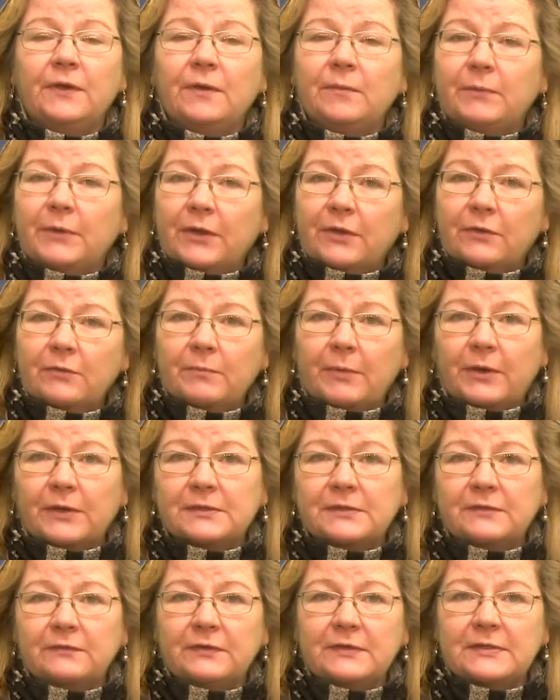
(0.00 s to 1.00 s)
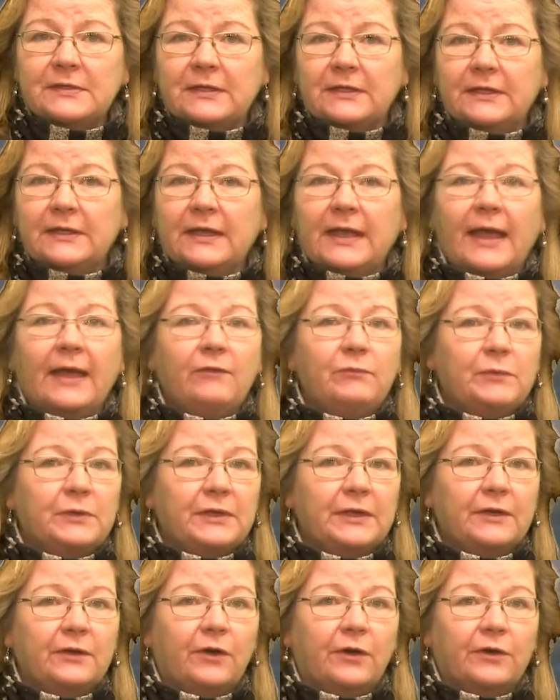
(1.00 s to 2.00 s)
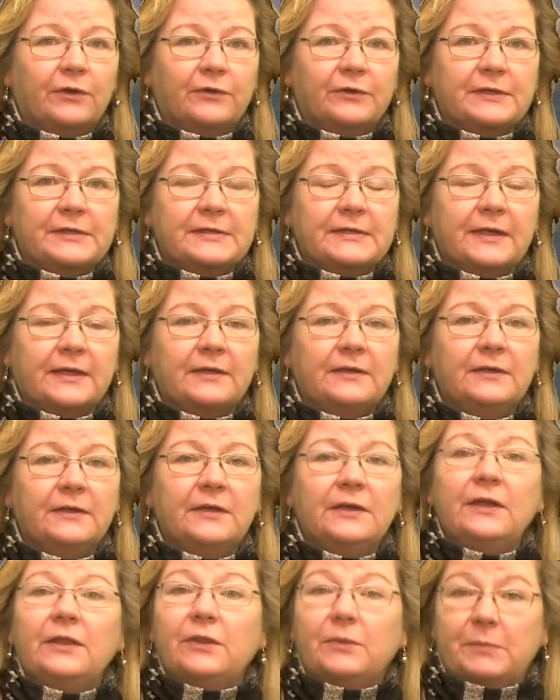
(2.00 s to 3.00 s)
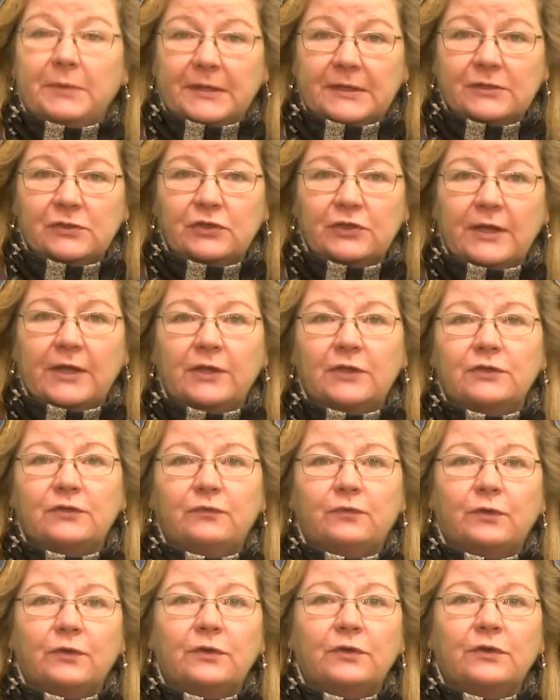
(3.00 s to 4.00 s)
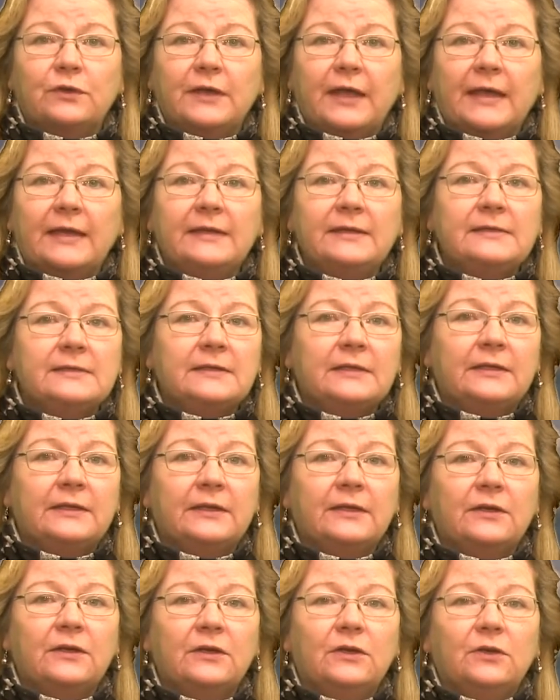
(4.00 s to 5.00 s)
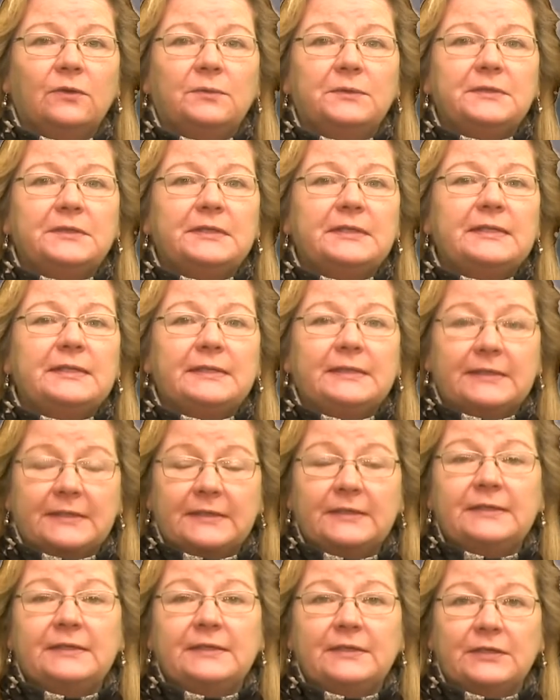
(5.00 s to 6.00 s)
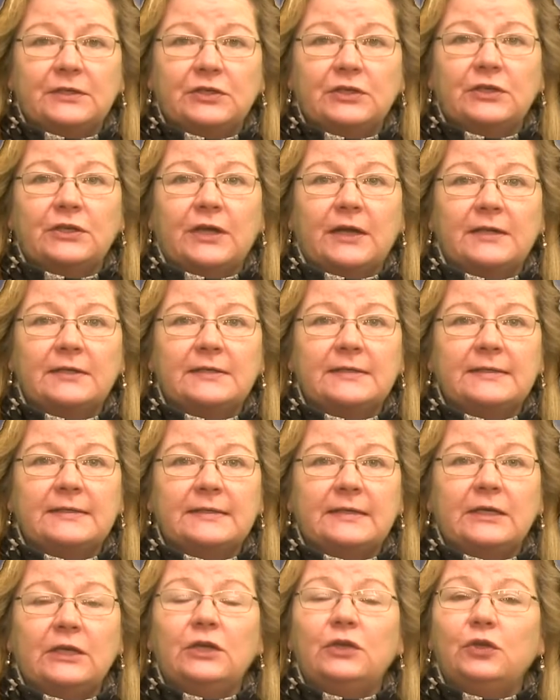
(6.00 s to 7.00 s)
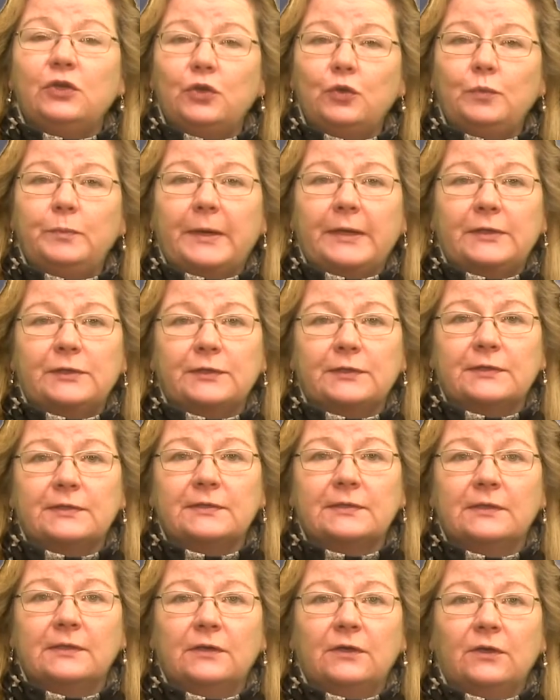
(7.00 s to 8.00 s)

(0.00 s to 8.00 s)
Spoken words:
But other parts of his clinic have been hit harder, he said. The biggest challenge for Cook and his clinic was the decision not to see new patients.